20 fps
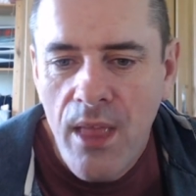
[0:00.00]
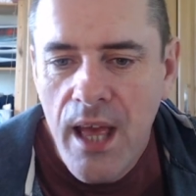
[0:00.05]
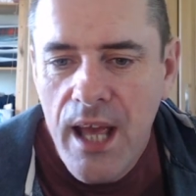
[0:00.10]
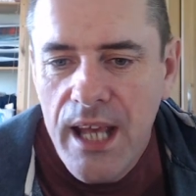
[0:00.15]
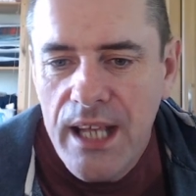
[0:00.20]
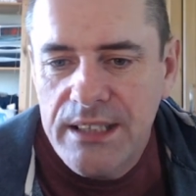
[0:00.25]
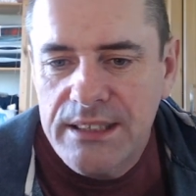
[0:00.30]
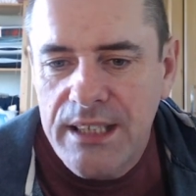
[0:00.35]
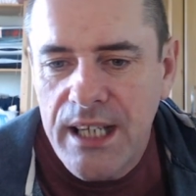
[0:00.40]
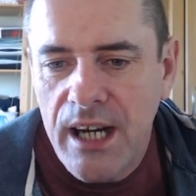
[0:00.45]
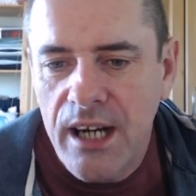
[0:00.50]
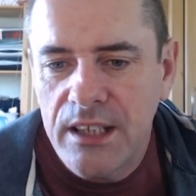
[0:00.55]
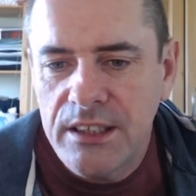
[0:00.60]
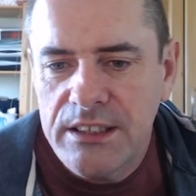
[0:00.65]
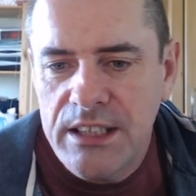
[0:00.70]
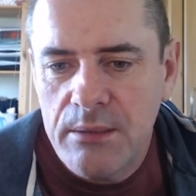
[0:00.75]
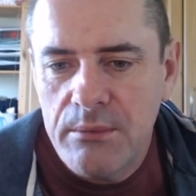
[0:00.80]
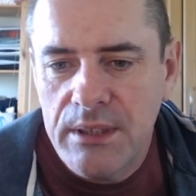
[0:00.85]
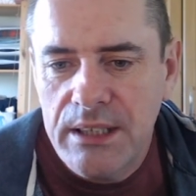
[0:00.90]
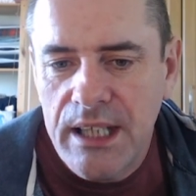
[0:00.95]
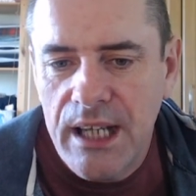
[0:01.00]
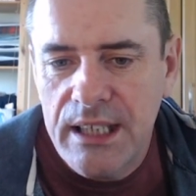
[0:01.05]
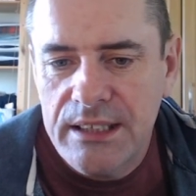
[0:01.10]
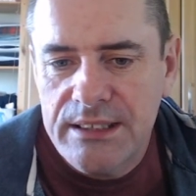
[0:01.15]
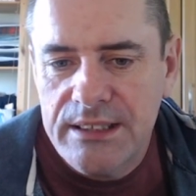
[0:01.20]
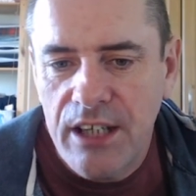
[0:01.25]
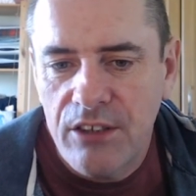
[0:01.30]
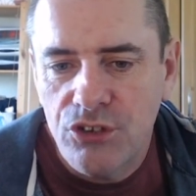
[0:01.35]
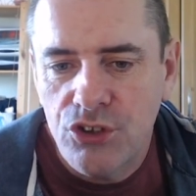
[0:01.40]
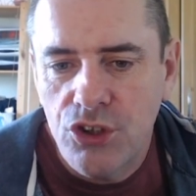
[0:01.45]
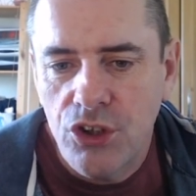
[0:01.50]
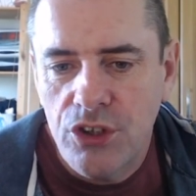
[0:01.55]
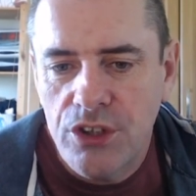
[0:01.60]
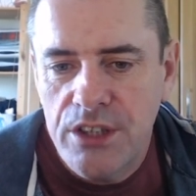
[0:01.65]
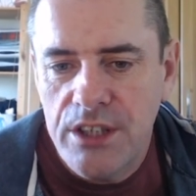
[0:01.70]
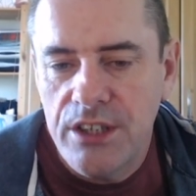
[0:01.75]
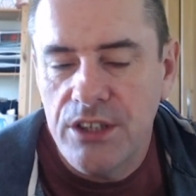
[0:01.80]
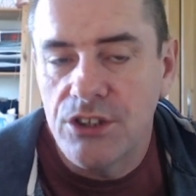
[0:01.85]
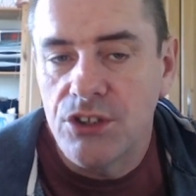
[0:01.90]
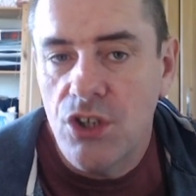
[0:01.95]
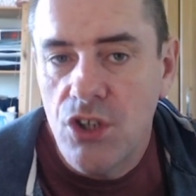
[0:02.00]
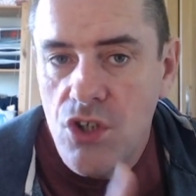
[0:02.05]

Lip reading: Is the car deemed a classic after 30 years?